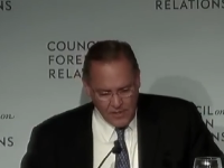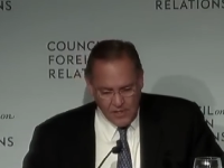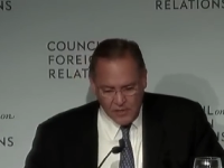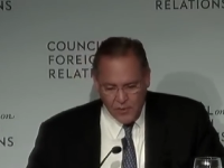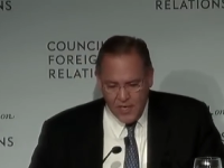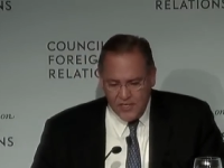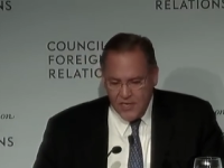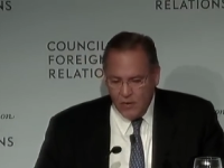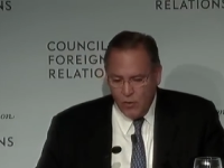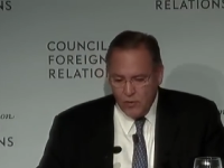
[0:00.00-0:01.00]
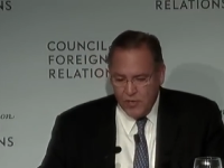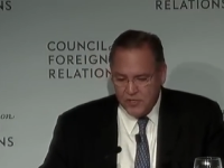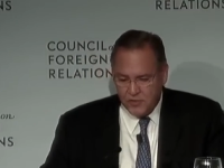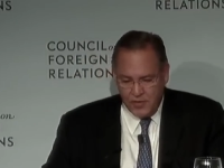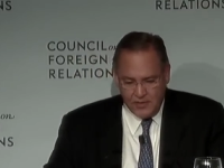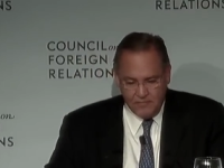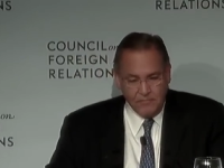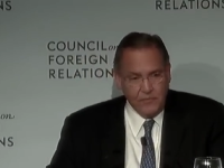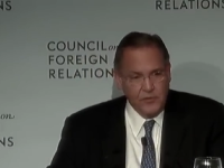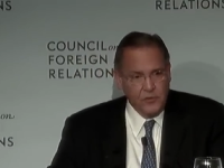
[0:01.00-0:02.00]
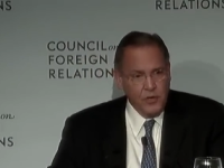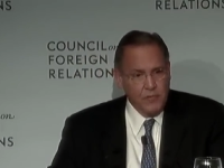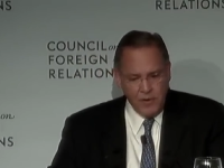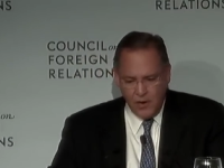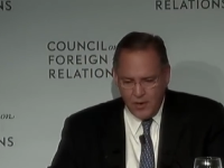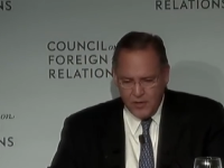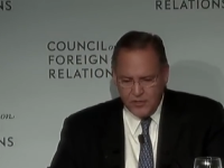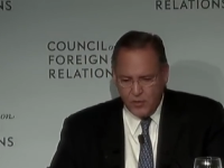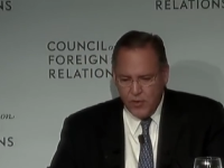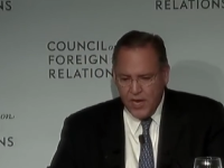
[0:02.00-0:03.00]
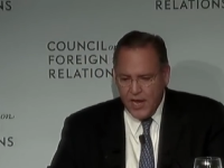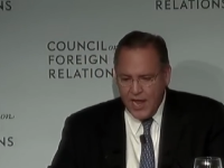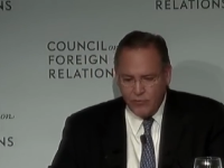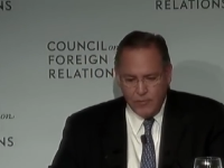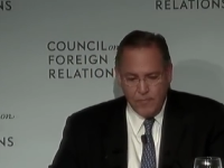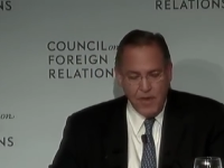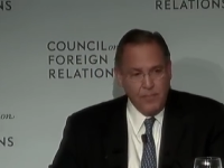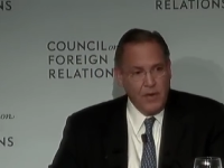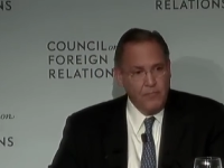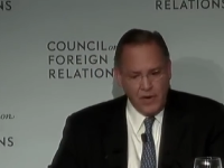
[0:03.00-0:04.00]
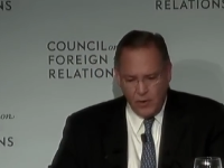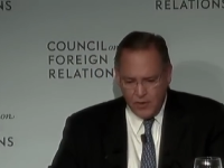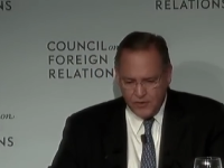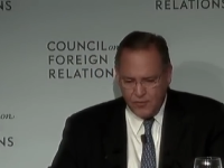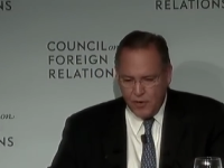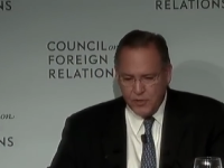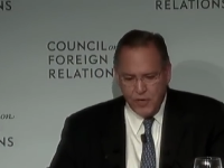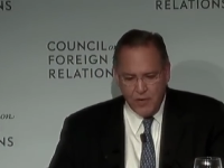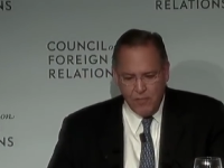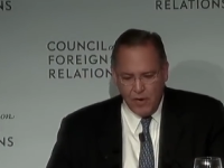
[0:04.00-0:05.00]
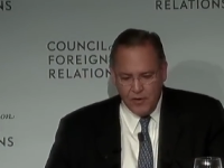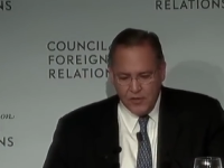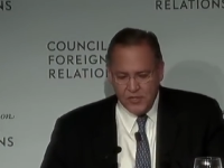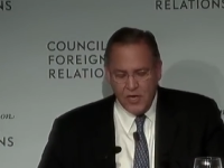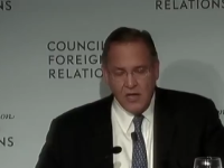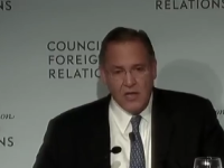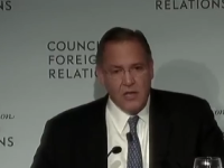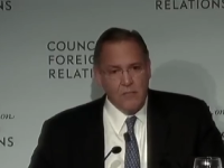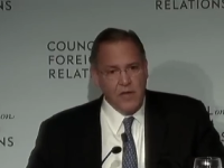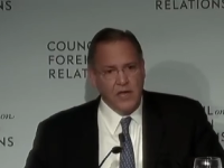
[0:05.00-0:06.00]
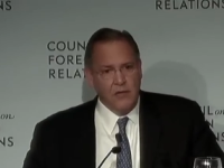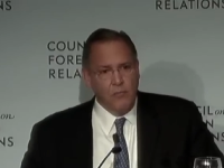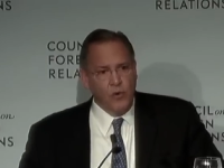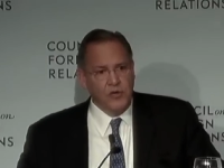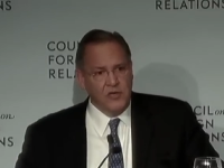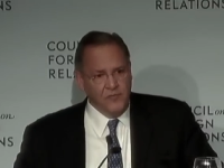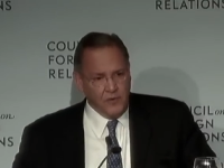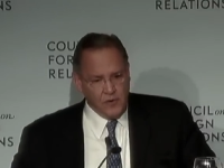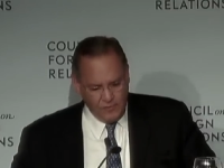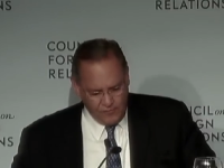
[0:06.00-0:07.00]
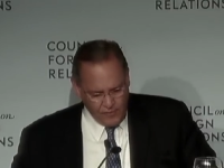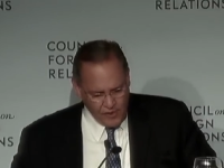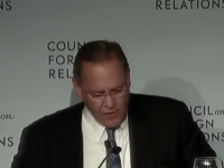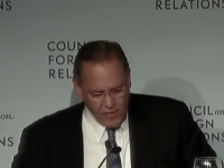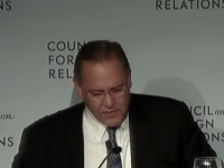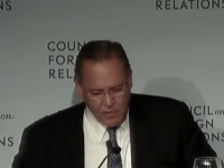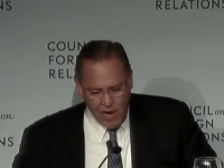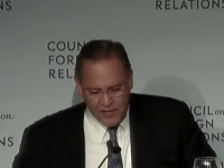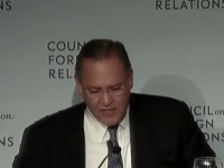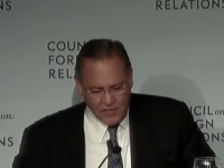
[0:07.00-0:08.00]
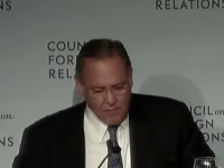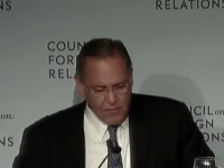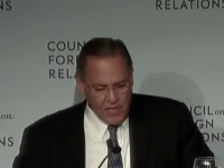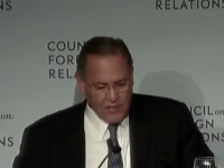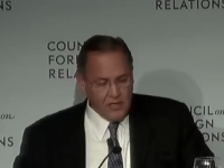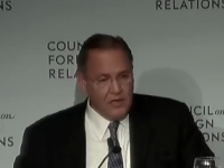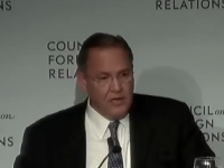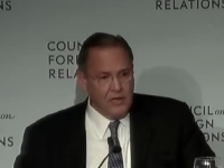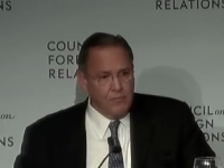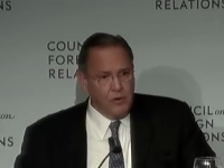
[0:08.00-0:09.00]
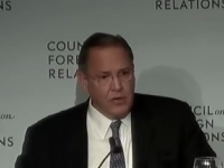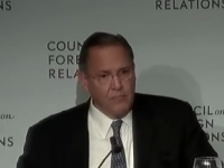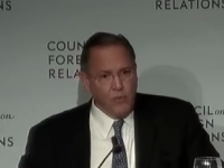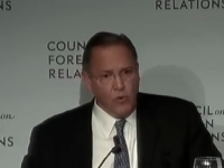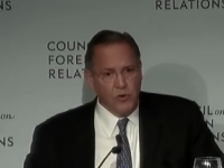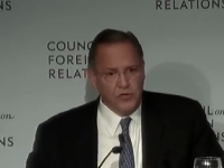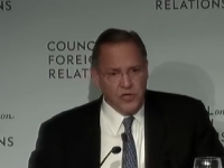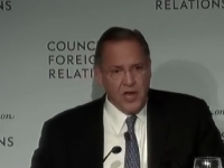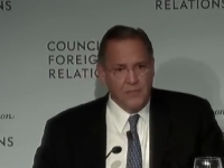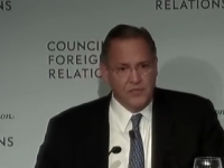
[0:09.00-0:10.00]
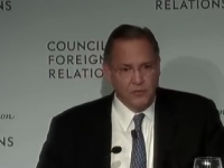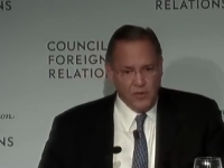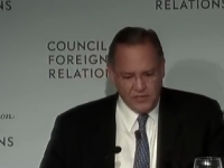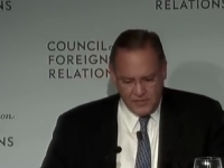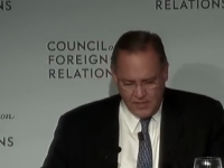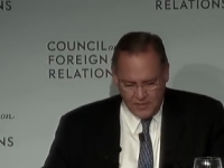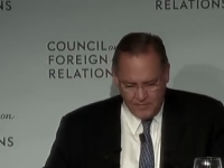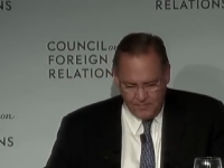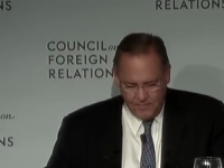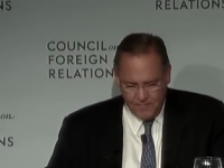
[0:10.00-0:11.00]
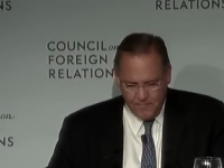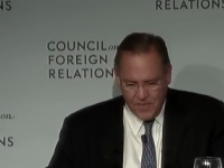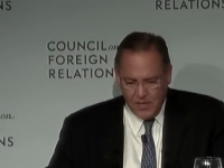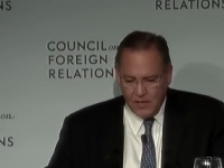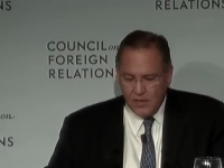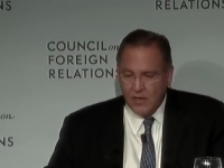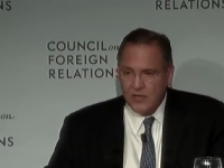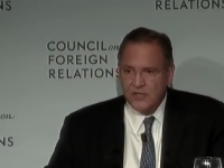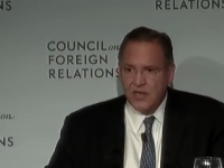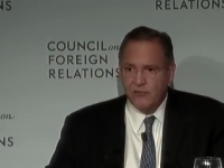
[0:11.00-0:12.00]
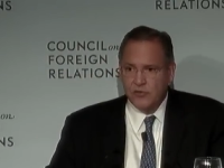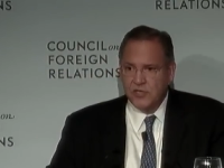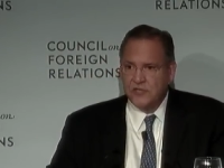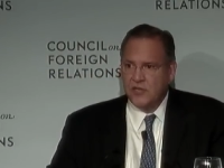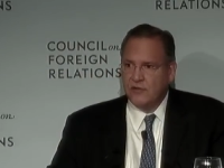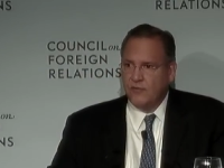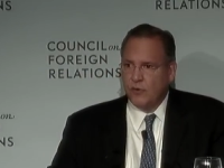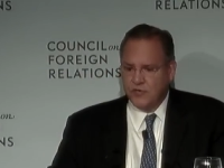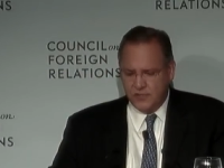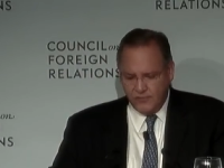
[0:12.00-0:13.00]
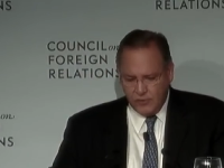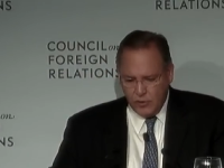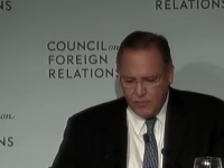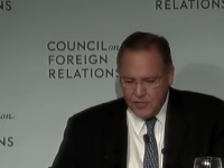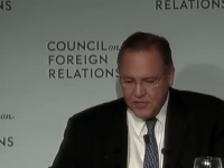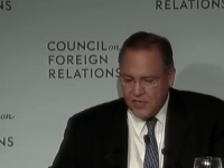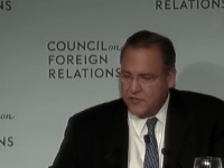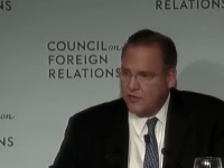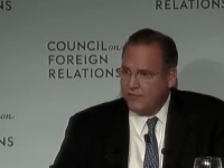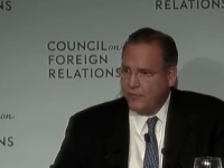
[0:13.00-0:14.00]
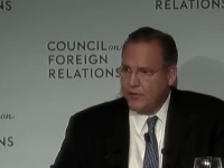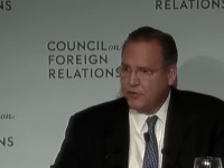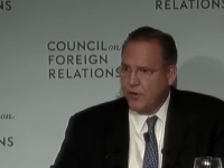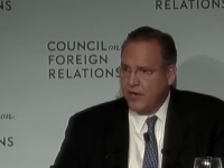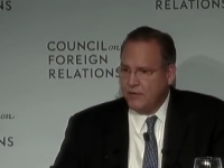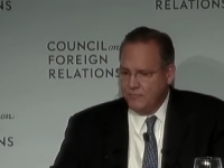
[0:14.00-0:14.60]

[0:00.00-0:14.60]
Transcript: Trade is not a one-way street. Trade barriers that we enact will be met by barriers from our trading partners, making it more difficult for the U S products to compete and putting more jobs at risk. Instead of resisting the forces of globalization and free trade,